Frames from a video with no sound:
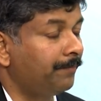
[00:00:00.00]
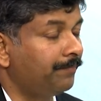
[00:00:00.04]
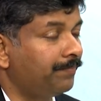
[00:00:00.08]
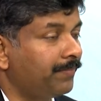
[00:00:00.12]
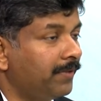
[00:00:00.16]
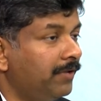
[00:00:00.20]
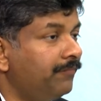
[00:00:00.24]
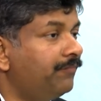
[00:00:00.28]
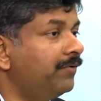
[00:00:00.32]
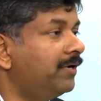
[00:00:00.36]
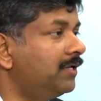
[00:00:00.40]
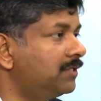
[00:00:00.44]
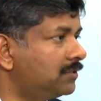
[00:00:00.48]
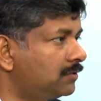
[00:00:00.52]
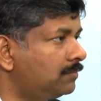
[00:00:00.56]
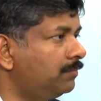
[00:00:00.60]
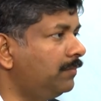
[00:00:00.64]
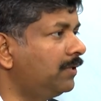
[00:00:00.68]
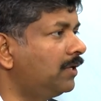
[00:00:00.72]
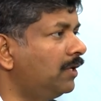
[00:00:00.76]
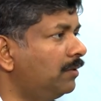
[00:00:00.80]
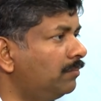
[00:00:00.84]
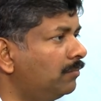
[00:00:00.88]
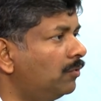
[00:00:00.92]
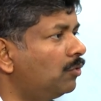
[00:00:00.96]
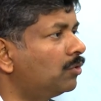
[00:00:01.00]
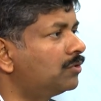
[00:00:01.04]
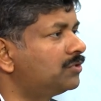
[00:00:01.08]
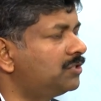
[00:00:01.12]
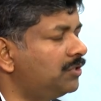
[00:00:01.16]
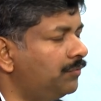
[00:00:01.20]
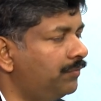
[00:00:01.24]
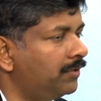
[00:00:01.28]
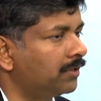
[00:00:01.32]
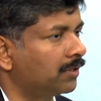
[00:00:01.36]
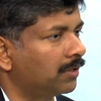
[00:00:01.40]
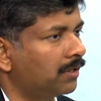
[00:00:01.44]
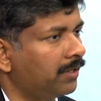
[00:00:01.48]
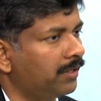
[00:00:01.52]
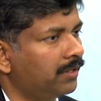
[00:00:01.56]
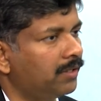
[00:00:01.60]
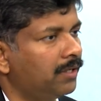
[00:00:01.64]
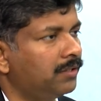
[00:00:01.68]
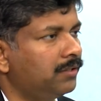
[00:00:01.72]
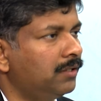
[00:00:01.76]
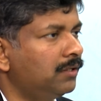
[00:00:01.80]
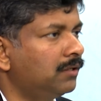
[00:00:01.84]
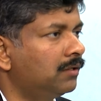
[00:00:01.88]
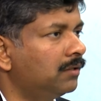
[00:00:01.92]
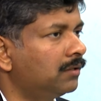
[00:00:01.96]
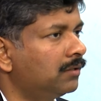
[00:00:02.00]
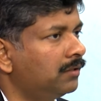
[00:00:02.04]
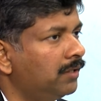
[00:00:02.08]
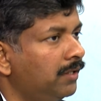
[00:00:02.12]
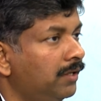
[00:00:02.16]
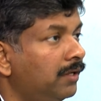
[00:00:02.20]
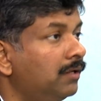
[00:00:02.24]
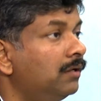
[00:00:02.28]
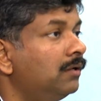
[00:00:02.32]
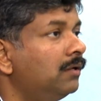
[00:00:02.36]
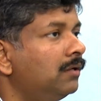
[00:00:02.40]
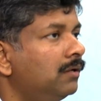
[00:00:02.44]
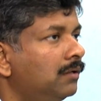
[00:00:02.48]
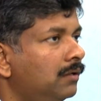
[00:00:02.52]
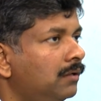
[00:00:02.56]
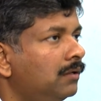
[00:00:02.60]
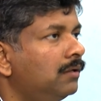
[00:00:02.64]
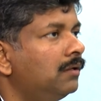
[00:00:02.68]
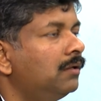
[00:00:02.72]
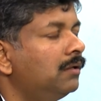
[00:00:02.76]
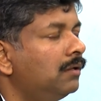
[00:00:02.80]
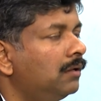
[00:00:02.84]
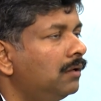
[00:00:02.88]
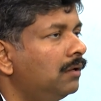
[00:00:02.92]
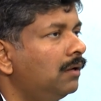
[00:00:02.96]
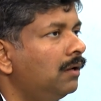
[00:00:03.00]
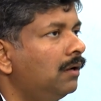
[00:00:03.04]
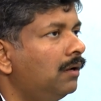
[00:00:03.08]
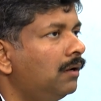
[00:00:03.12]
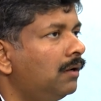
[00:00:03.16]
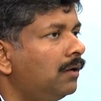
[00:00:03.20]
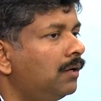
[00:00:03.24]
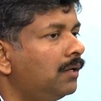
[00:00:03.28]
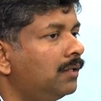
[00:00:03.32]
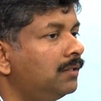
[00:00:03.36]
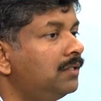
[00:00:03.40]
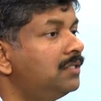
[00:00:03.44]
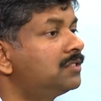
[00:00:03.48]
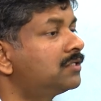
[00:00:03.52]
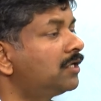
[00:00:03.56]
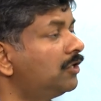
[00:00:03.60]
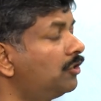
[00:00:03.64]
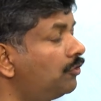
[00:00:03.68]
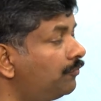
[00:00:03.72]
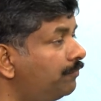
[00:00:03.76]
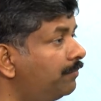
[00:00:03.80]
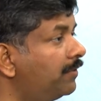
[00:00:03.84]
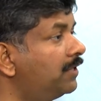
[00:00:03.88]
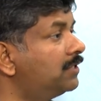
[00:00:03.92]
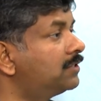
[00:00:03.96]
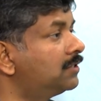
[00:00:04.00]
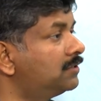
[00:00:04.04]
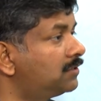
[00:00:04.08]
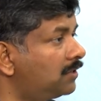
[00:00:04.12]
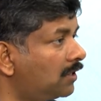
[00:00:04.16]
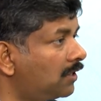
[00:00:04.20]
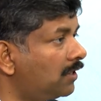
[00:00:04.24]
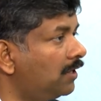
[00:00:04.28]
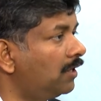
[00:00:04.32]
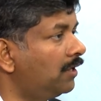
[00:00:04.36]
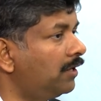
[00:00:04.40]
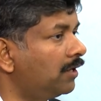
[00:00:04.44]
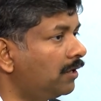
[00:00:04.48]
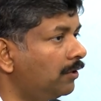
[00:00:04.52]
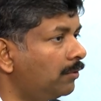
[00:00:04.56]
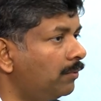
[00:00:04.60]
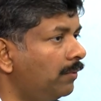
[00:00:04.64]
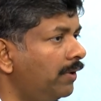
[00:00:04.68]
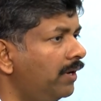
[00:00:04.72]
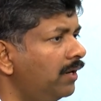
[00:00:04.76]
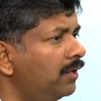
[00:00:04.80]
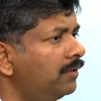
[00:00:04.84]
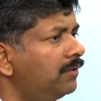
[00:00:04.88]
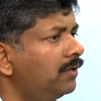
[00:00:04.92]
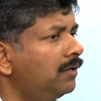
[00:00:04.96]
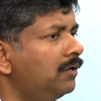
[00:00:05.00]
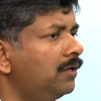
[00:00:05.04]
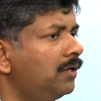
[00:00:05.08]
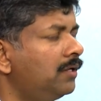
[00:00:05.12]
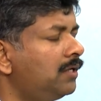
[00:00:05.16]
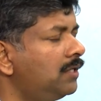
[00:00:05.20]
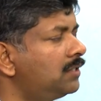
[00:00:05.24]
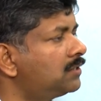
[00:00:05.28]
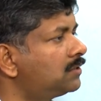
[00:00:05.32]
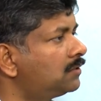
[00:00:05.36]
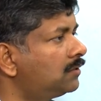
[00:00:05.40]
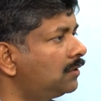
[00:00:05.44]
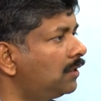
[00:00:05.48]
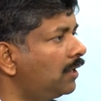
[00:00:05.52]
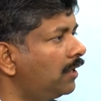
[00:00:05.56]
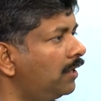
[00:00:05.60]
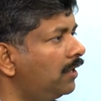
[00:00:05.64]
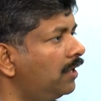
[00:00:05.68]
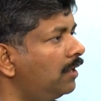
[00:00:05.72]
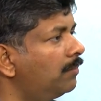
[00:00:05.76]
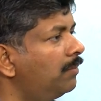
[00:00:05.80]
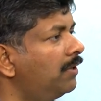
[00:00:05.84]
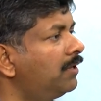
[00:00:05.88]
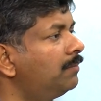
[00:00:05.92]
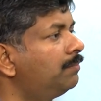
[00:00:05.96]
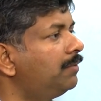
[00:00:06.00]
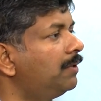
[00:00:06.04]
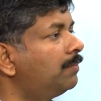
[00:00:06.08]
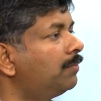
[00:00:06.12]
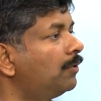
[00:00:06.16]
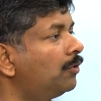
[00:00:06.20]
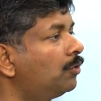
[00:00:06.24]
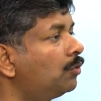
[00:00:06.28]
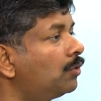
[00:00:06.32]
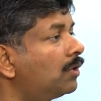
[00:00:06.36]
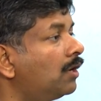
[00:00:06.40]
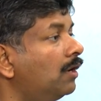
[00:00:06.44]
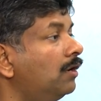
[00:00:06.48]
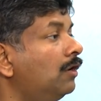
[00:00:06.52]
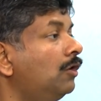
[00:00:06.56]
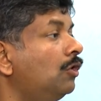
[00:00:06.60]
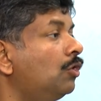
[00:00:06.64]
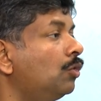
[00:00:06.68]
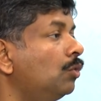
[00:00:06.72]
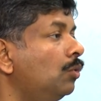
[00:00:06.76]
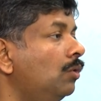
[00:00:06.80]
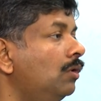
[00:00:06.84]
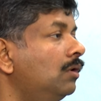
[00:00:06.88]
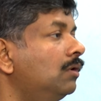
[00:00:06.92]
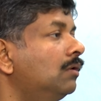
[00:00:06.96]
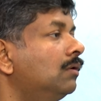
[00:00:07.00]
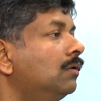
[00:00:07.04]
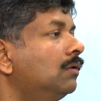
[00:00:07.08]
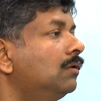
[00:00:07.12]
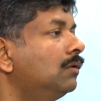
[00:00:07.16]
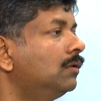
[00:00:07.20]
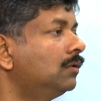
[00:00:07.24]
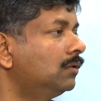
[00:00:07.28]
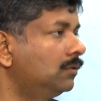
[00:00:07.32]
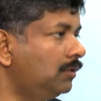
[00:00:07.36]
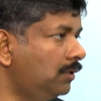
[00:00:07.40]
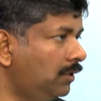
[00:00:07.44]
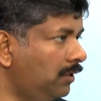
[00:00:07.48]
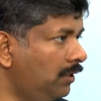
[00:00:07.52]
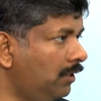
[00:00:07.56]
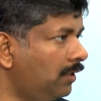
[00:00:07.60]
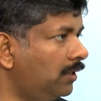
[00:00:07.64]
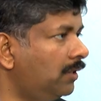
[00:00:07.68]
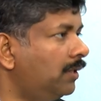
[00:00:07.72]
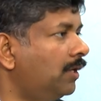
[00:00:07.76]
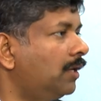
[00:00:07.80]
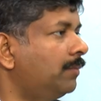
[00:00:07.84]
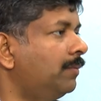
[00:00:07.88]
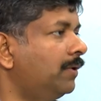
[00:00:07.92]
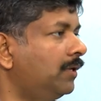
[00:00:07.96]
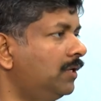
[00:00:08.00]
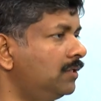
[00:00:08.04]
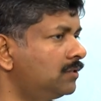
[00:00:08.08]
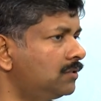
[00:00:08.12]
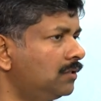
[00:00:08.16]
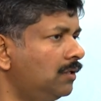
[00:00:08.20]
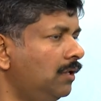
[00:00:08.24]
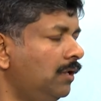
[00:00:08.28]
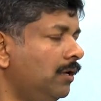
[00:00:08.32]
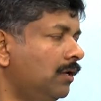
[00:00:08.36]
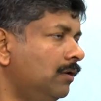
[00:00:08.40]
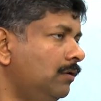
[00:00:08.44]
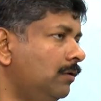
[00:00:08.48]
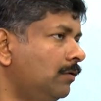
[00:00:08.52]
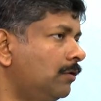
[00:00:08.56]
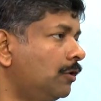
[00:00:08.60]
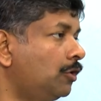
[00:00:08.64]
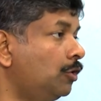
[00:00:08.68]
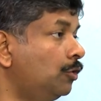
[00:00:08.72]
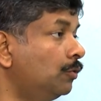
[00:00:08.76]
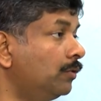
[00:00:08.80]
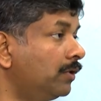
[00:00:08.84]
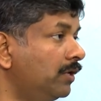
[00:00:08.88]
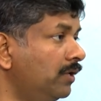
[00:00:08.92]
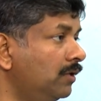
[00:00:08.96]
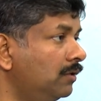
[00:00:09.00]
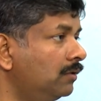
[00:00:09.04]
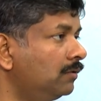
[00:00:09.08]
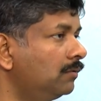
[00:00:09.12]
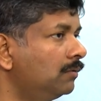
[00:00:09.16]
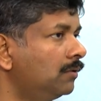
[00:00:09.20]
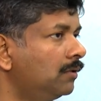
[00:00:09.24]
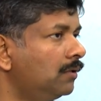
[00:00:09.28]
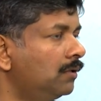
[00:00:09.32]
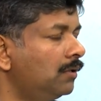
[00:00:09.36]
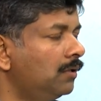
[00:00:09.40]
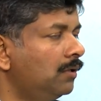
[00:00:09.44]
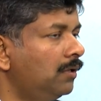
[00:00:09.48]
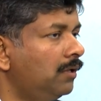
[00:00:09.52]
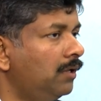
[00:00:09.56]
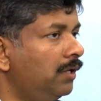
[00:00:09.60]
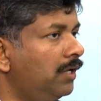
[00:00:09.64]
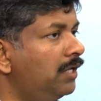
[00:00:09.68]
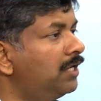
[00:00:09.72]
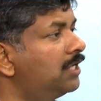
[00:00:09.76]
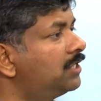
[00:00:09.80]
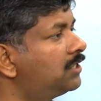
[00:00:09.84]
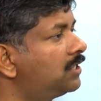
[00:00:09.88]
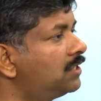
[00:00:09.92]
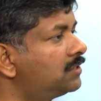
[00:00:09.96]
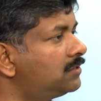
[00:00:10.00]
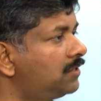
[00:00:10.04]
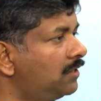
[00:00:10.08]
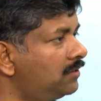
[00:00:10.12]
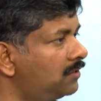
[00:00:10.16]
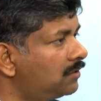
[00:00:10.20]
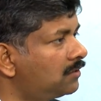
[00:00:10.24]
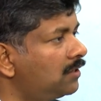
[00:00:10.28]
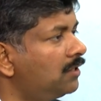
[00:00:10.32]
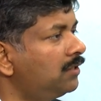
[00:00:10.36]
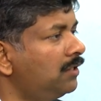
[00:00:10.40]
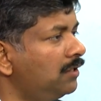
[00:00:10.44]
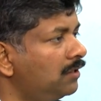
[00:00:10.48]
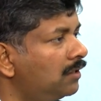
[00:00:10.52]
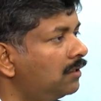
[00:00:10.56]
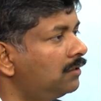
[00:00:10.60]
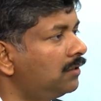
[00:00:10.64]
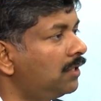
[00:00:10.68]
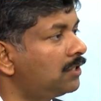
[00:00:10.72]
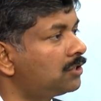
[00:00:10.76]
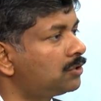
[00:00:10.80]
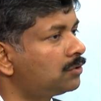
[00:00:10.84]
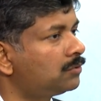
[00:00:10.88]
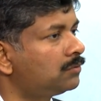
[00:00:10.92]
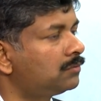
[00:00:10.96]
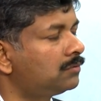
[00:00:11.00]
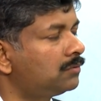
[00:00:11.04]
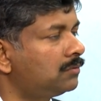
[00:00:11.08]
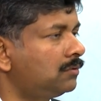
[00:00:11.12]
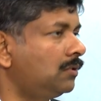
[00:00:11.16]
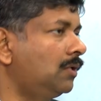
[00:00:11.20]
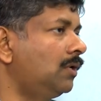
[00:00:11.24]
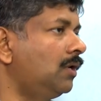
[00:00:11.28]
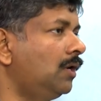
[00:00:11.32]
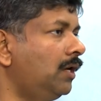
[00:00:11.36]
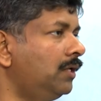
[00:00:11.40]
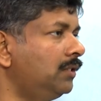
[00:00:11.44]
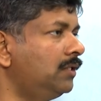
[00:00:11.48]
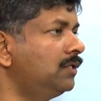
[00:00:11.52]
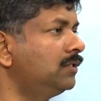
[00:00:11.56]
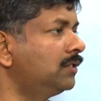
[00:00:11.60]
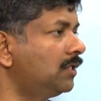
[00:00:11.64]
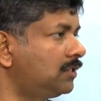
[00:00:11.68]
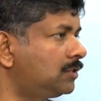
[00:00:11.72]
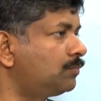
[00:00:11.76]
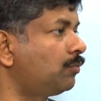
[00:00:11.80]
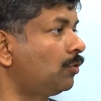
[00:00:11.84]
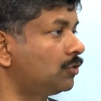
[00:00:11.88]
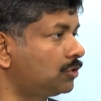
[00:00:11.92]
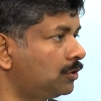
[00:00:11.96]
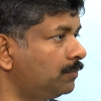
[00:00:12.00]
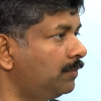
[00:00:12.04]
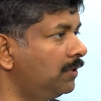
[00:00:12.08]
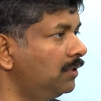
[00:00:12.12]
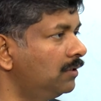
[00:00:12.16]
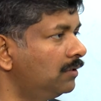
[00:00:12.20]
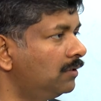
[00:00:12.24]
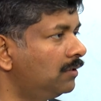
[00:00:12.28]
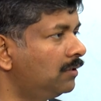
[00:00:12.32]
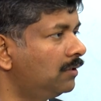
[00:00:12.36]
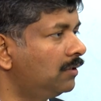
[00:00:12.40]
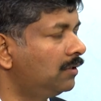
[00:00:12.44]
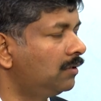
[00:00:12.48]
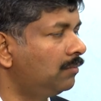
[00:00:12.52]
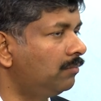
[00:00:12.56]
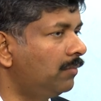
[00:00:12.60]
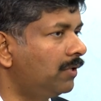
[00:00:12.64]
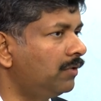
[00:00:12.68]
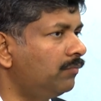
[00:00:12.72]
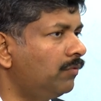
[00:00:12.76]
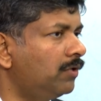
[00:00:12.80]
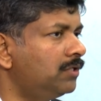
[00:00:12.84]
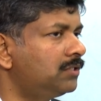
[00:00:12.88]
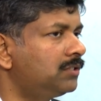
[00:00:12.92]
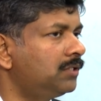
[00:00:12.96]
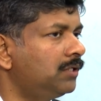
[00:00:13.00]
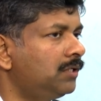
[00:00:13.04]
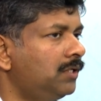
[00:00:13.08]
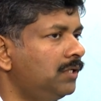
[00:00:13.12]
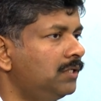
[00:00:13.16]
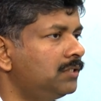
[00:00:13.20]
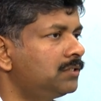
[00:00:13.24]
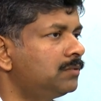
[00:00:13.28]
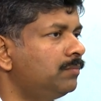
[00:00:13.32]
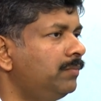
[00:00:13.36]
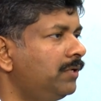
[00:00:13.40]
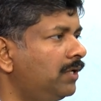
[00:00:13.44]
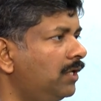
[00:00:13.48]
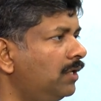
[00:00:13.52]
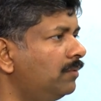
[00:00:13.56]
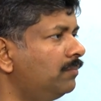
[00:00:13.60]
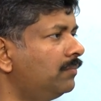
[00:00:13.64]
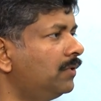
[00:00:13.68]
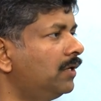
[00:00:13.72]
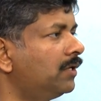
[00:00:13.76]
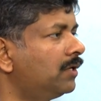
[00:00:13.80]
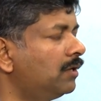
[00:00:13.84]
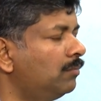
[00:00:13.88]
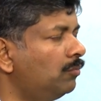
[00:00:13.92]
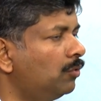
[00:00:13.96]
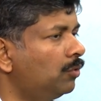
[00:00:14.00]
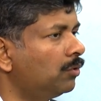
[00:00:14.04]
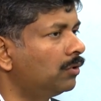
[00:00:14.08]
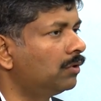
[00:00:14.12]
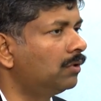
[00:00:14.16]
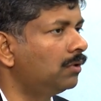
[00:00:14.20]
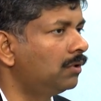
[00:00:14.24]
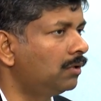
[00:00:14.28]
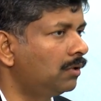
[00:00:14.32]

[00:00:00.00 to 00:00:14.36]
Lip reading: if it is became more severe, right? I think then these kind of medicines are really required, and then it is enabling people to control the diabetes, curing initial stages. I think that's possible, but once it is became little more